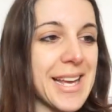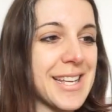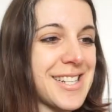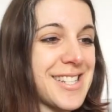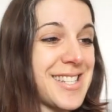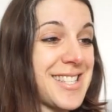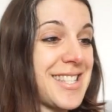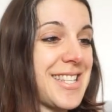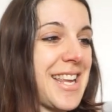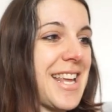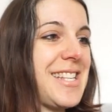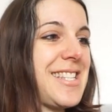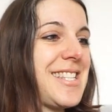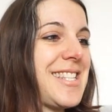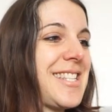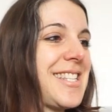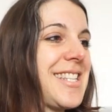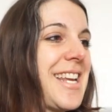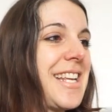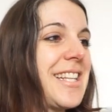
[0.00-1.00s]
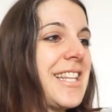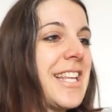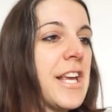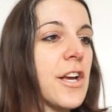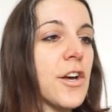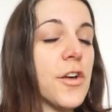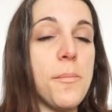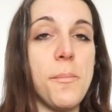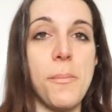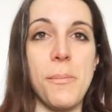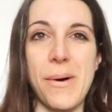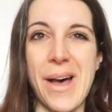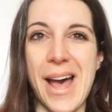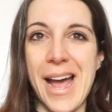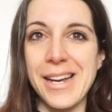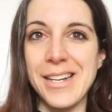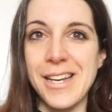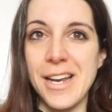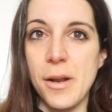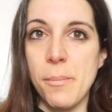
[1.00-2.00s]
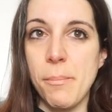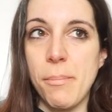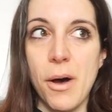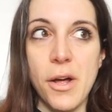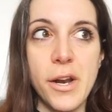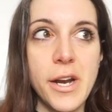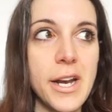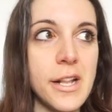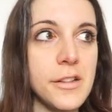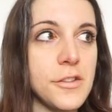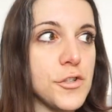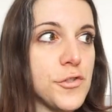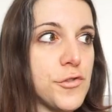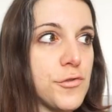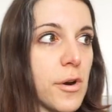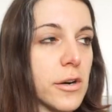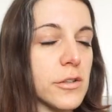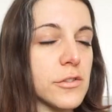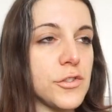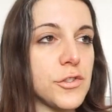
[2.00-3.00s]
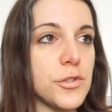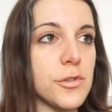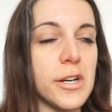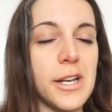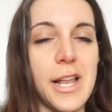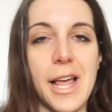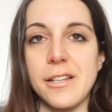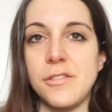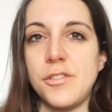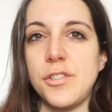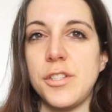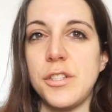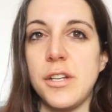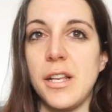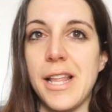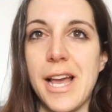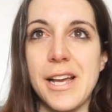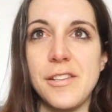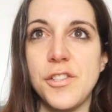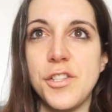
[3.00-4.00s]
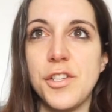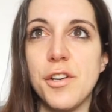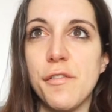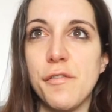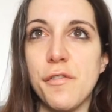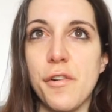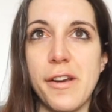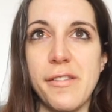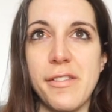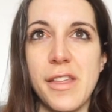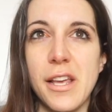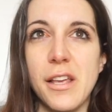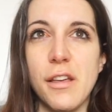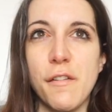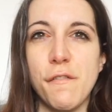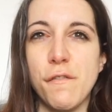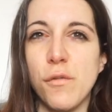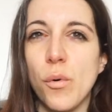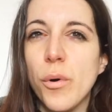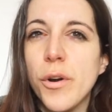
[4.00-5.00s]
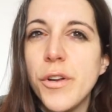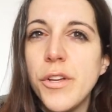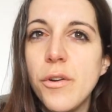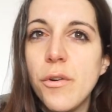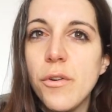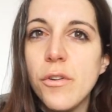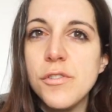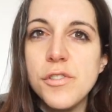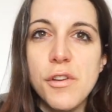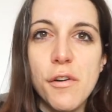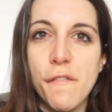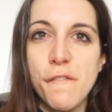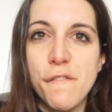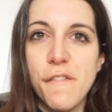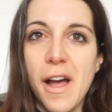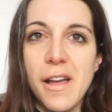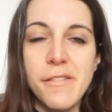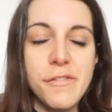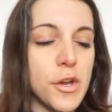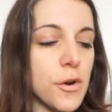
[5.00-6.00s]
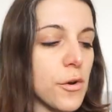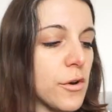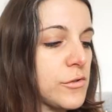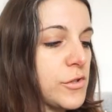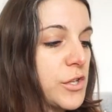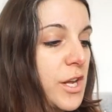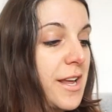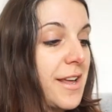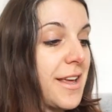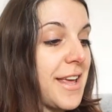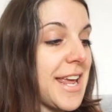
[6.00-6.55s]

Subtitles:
It is insanely compact and I bought it at the drugstore last year for, I think, 4 euros or 5 euros.